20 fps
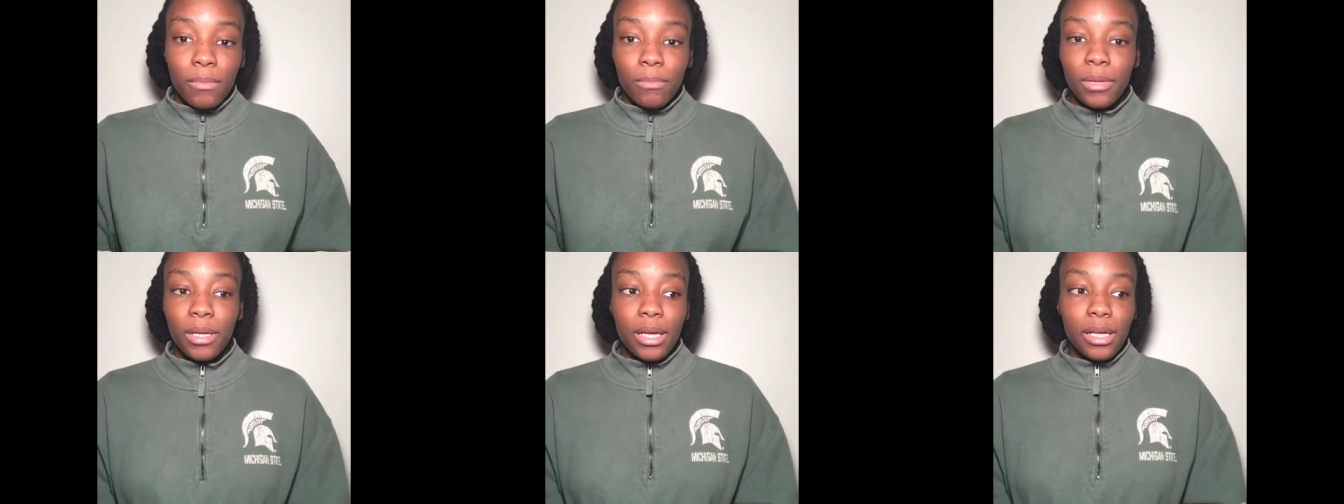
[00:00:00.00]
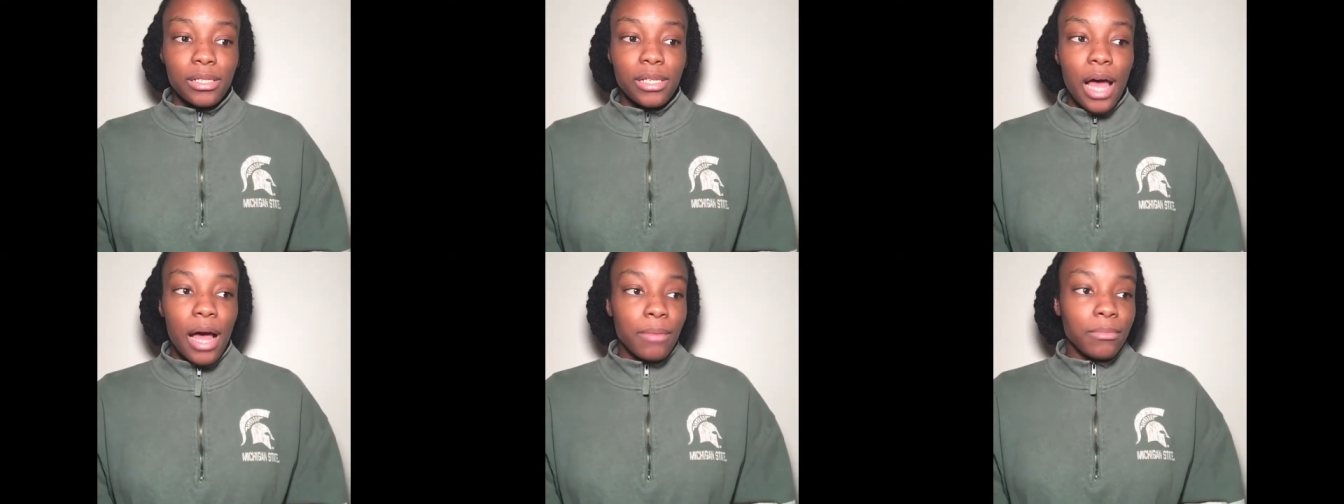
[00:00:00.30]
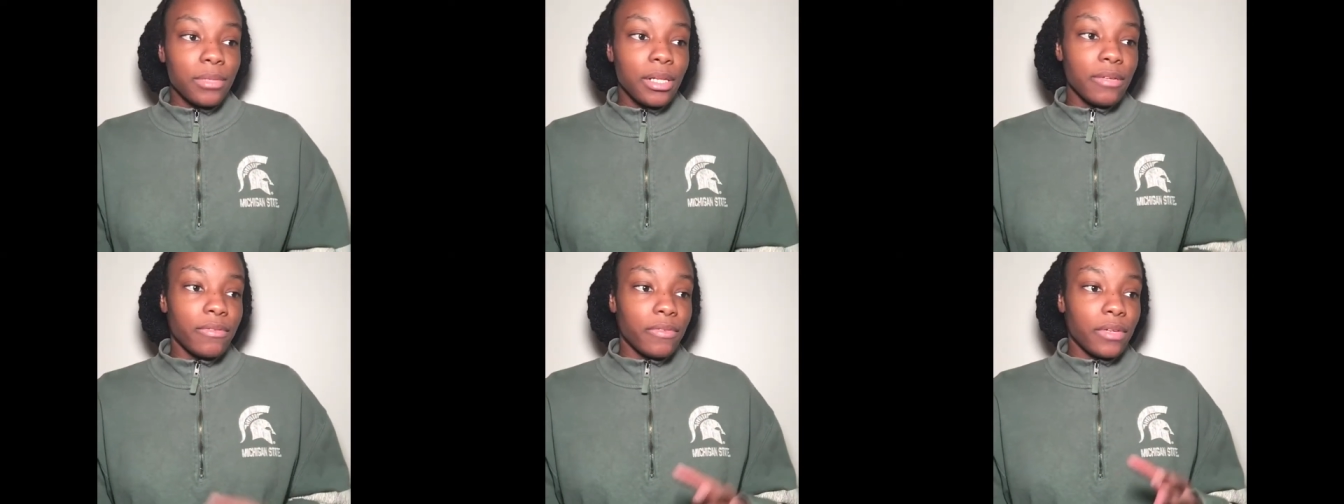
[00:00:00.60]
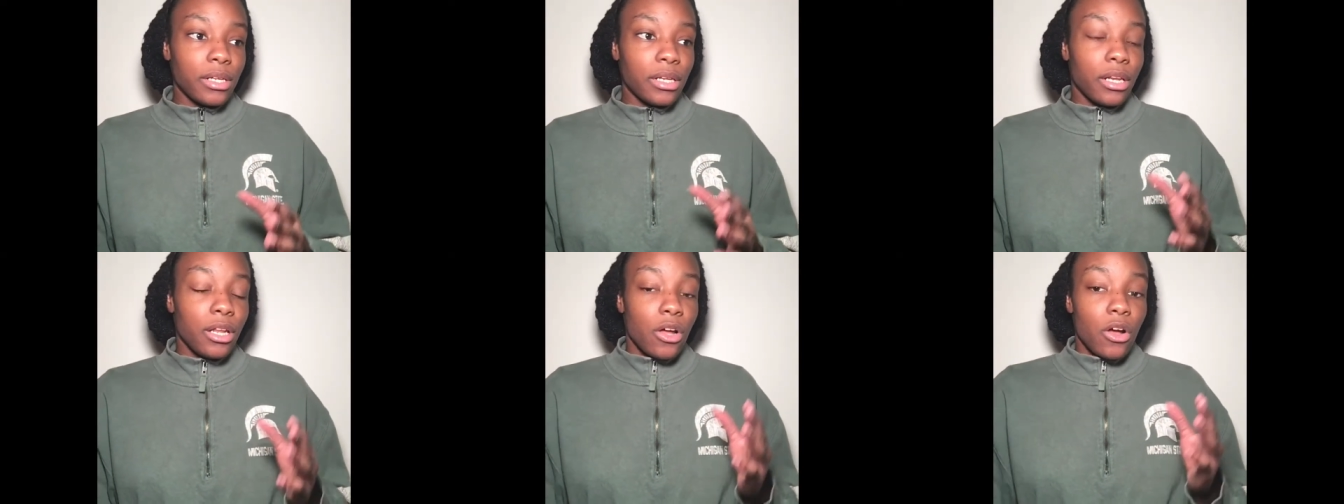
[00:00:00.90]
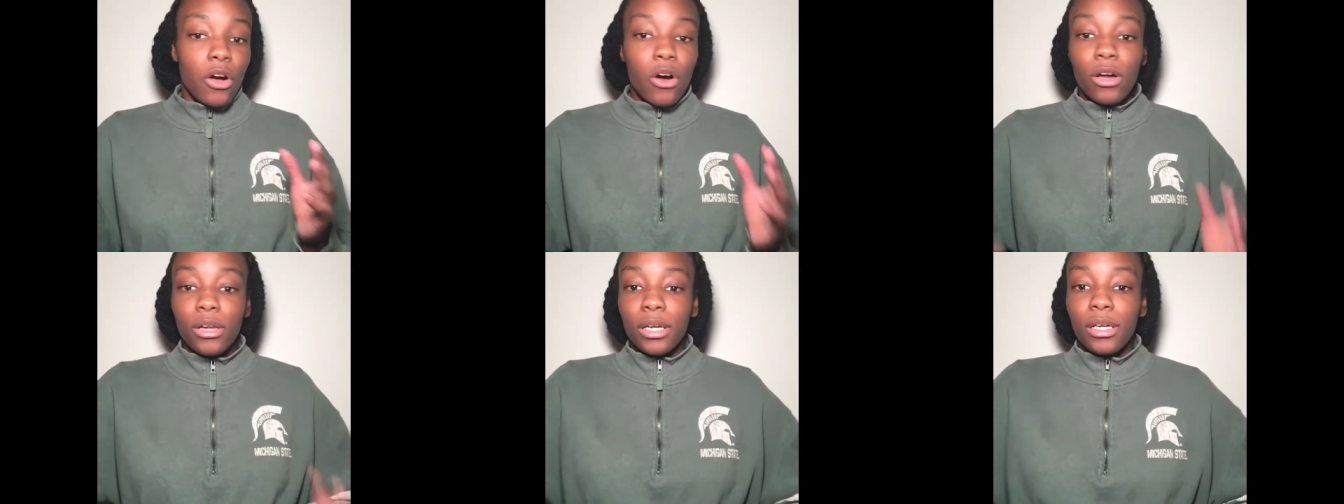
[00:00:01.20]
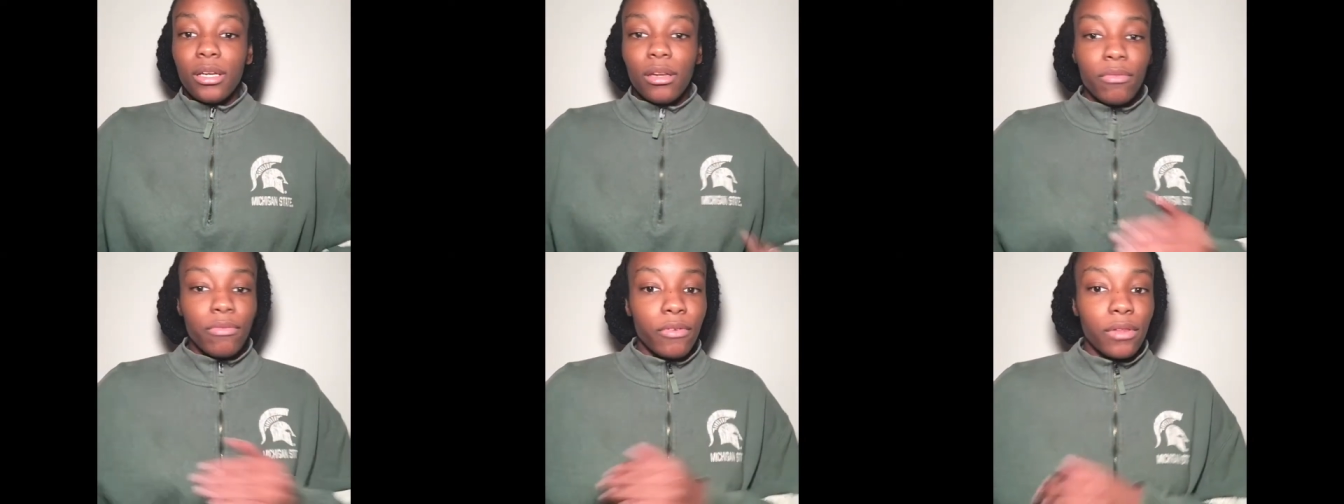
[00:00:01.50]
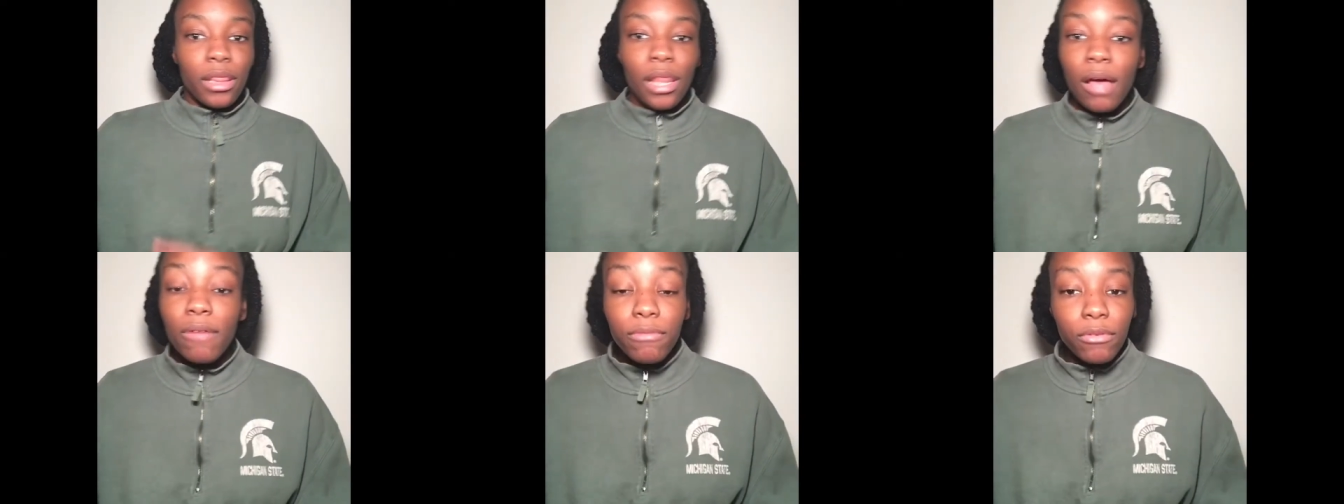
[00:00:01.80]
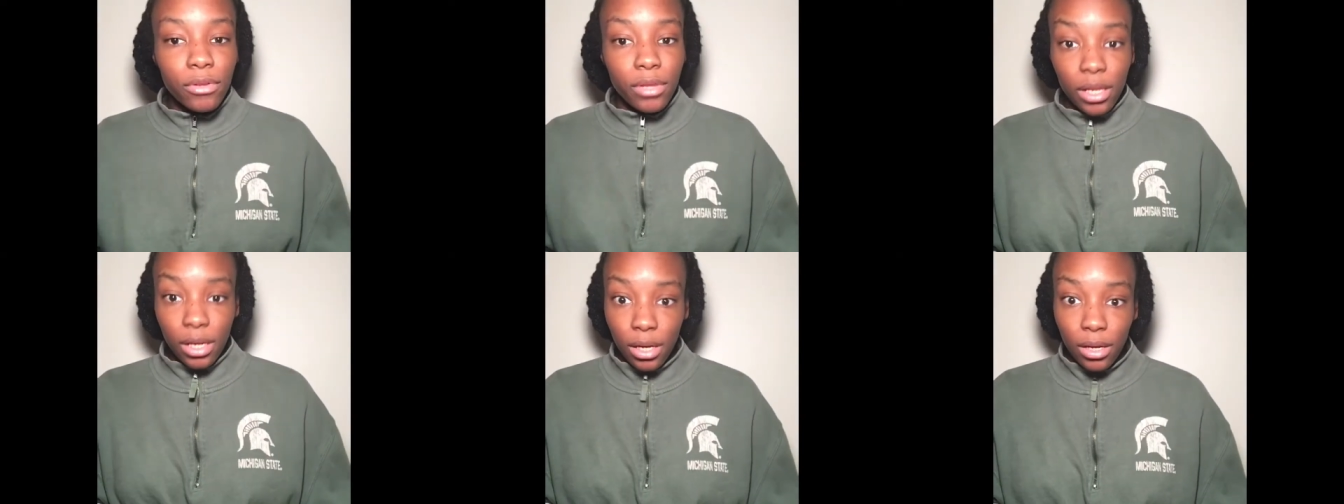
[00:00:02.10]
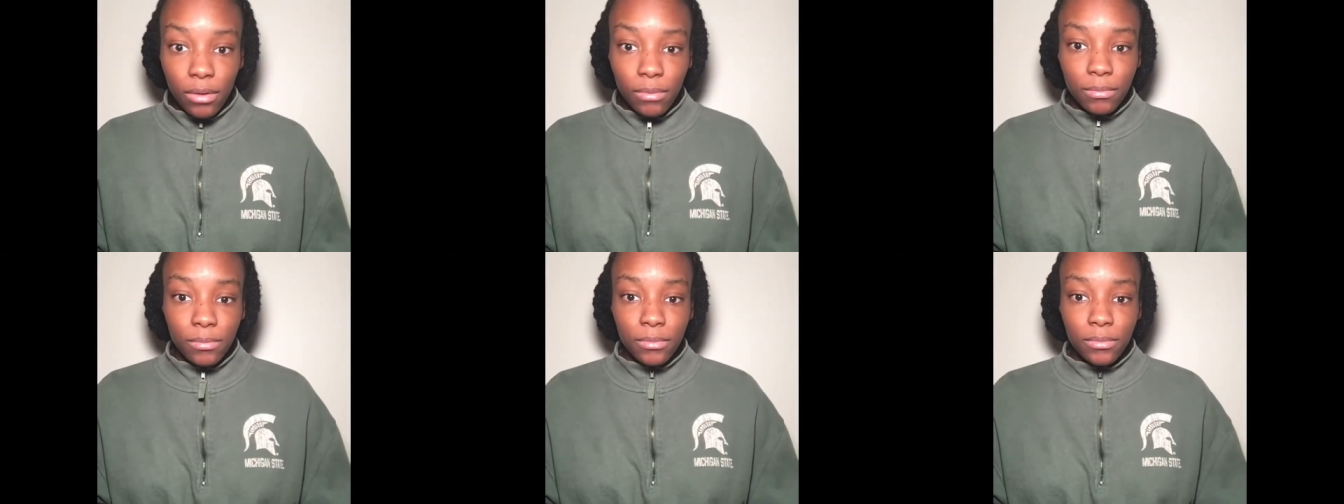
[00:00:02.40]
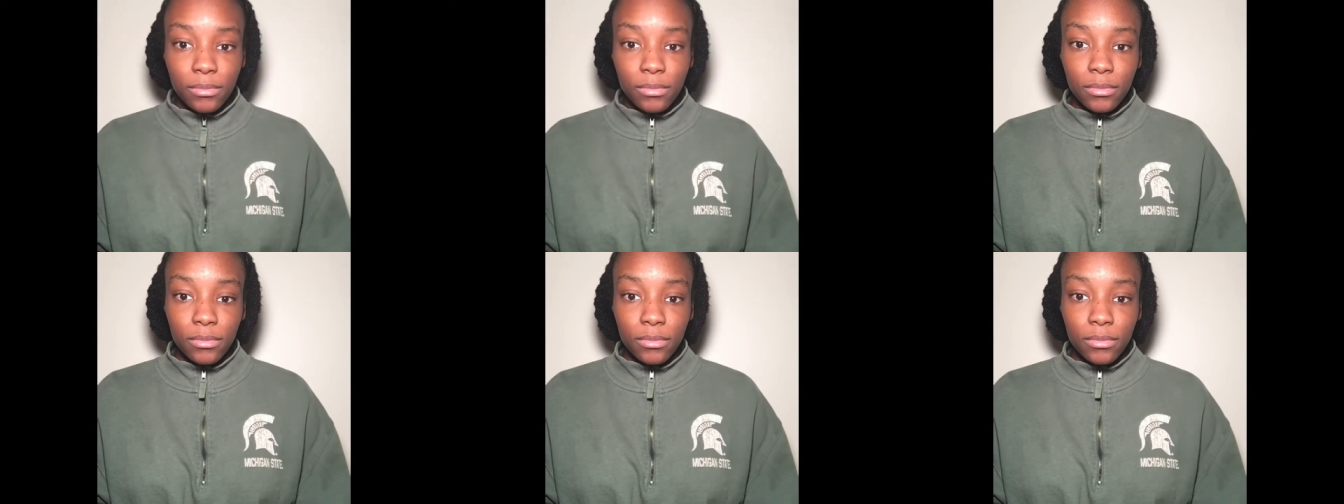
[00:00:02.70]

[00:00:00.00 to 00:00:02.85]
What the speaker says: because I'm living on a different level than them.